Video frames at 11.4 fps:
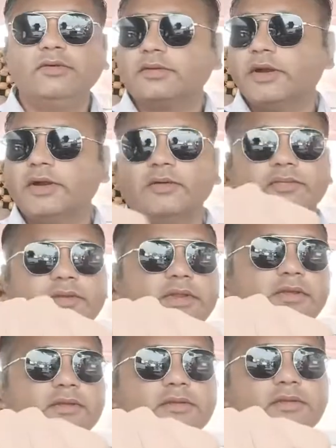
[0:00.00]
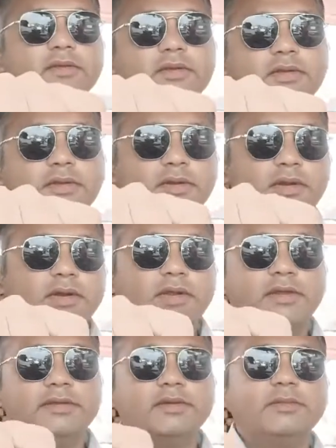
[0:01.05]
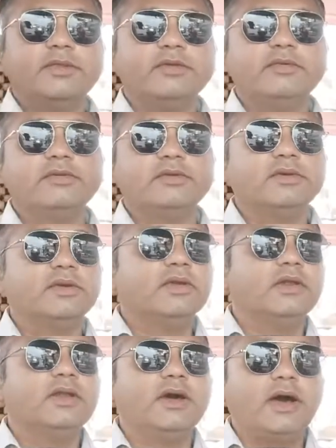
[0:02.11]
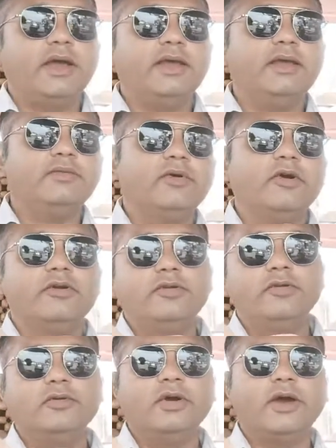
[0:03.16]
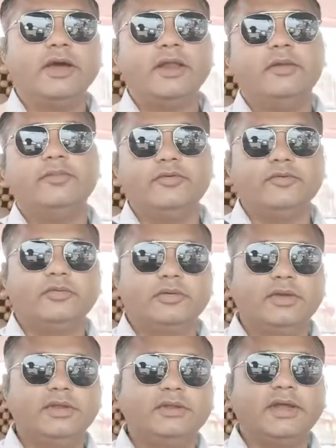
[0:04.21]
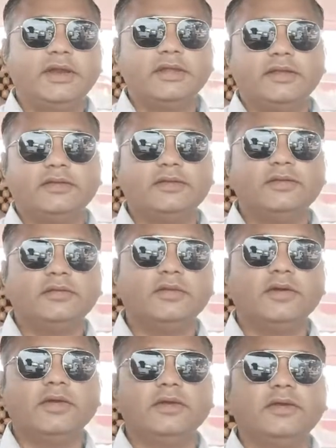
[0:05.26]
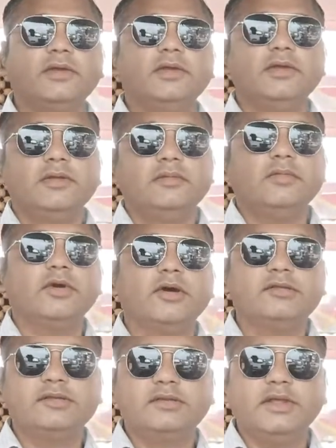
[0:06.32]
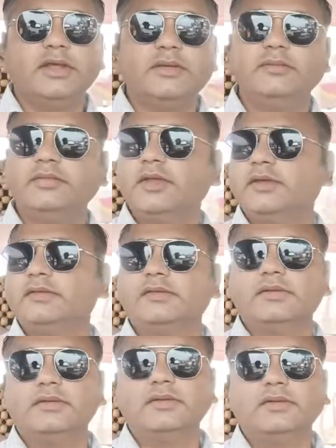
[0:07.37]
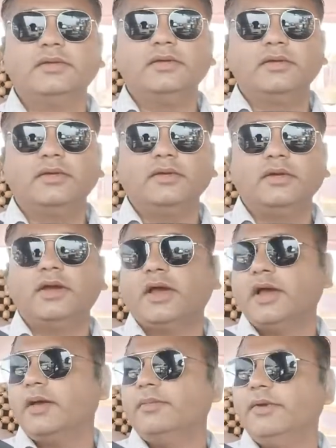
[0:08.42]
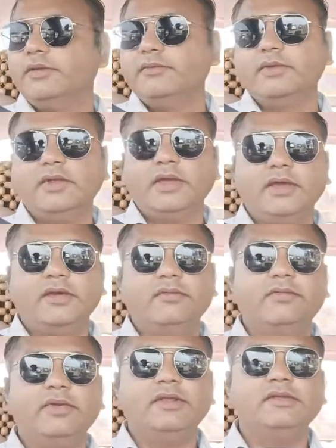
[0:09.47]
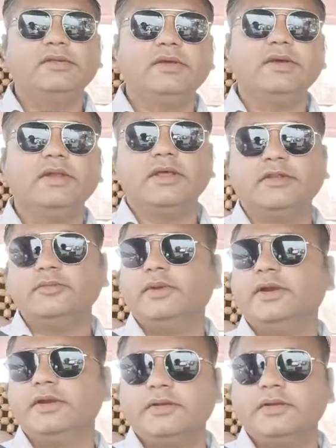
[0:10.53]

kind of a thing is something which I want to help you in that case. Okay, because same things happen with every single aspirant.